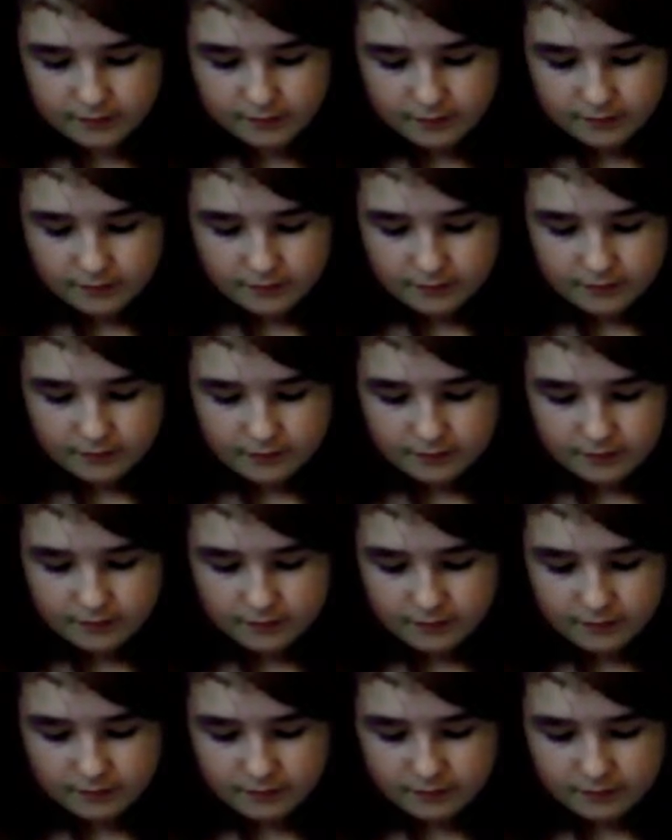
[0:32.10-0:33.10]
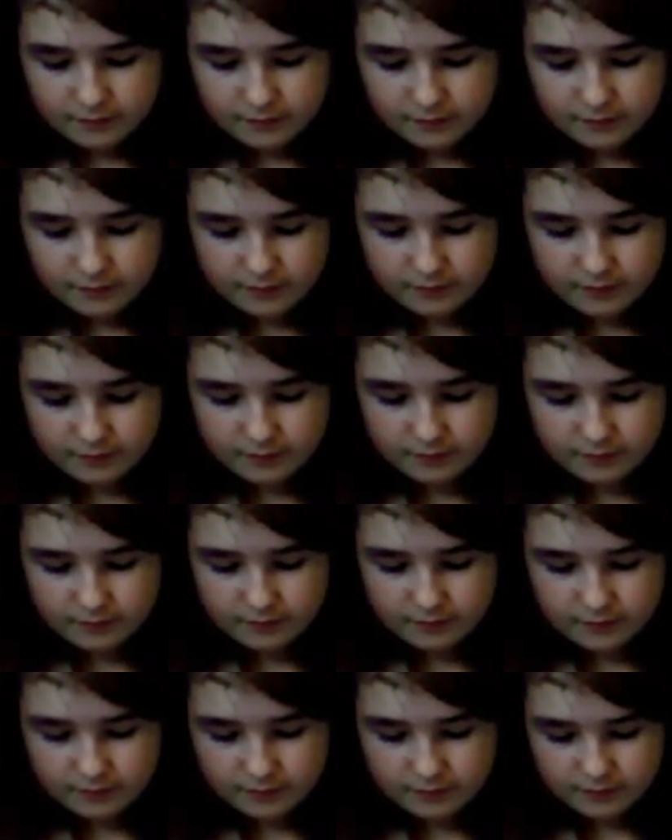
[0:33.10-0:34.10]

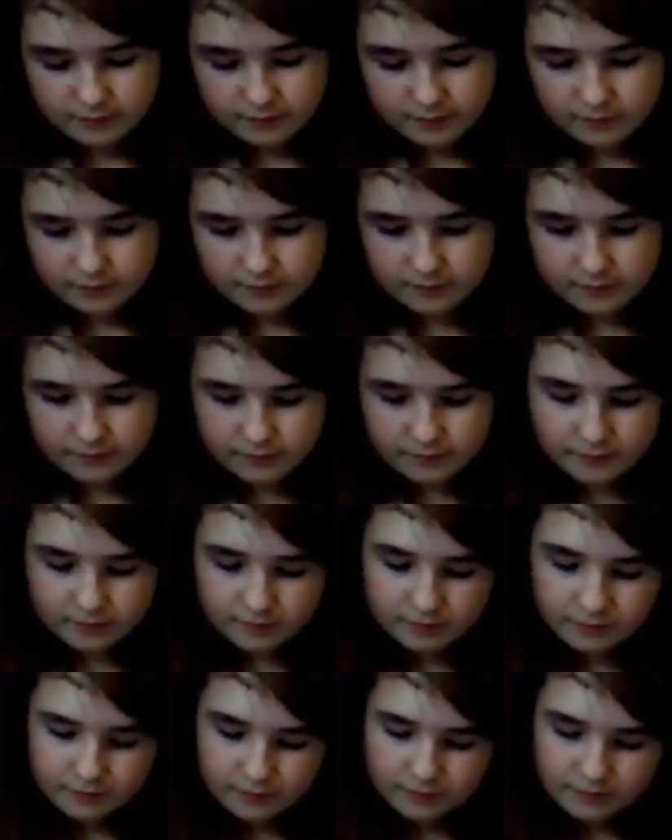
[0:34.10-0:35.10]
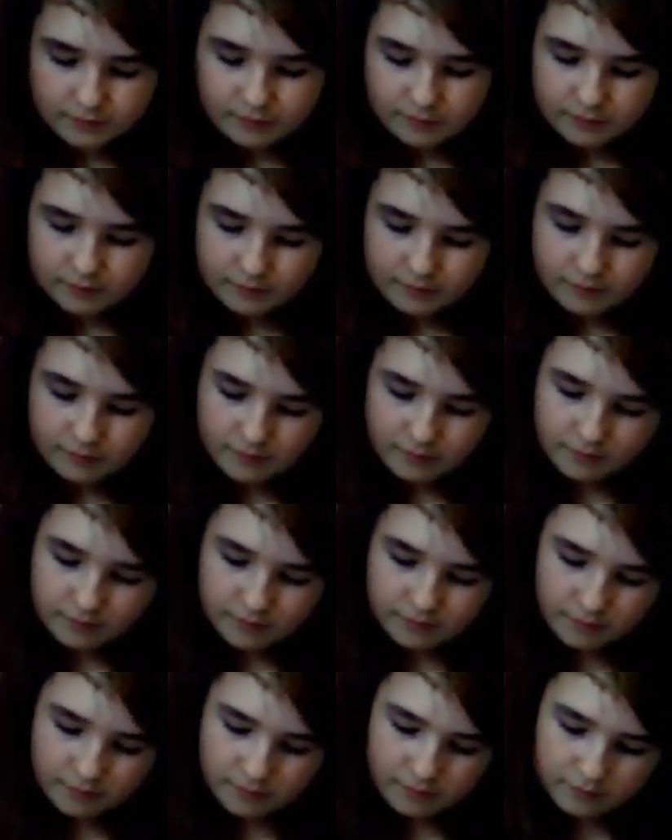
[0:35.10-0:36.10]

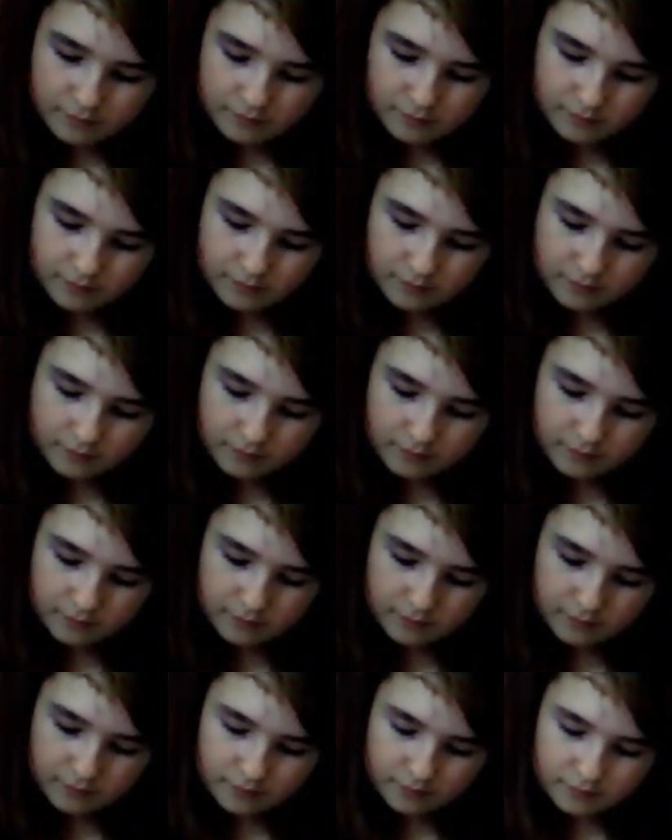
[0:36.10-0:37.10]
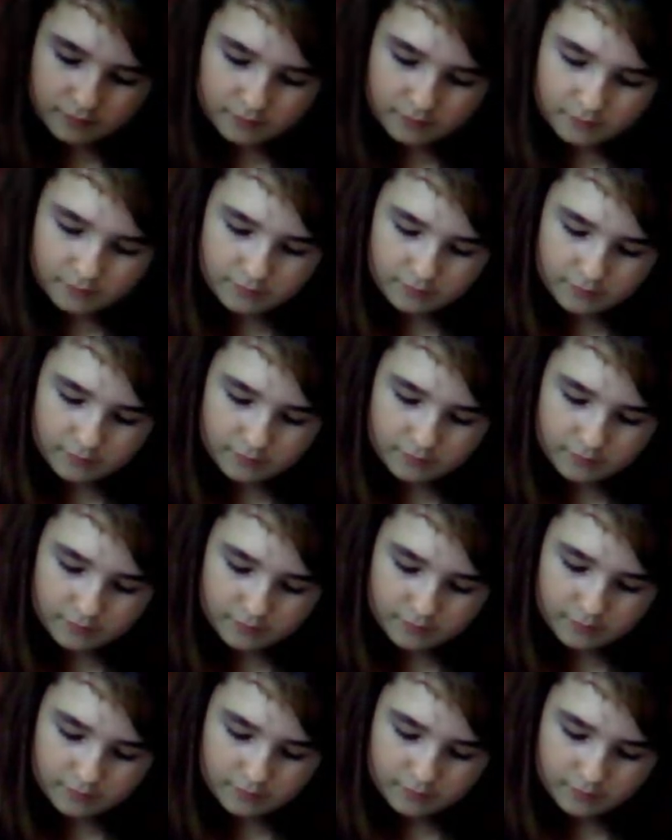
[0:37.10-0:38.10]

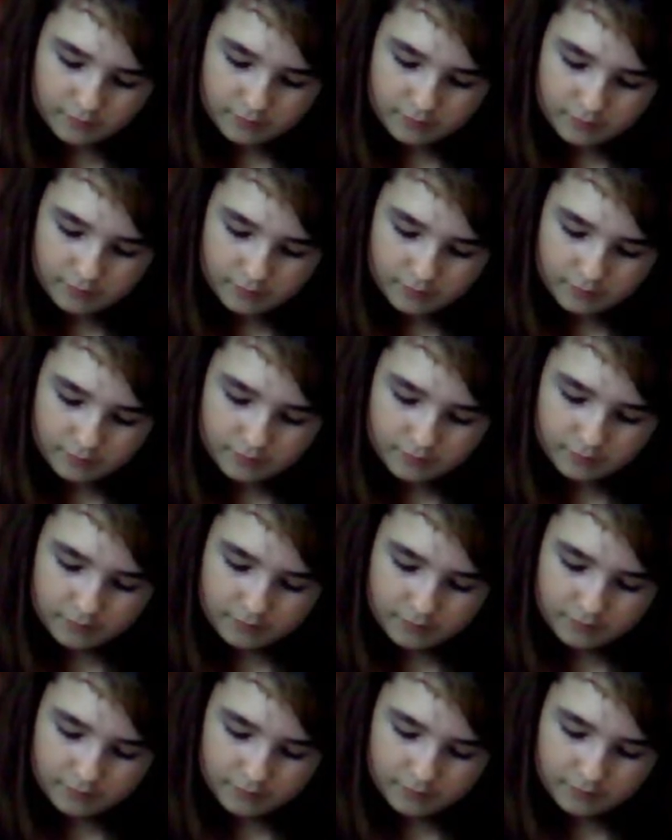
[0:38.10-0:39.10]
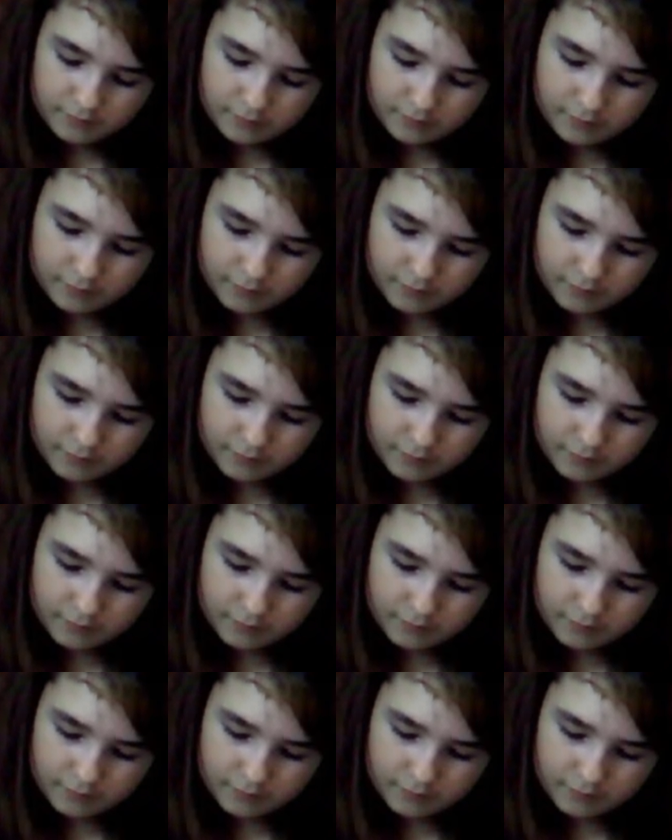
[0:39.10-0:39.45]
(silent)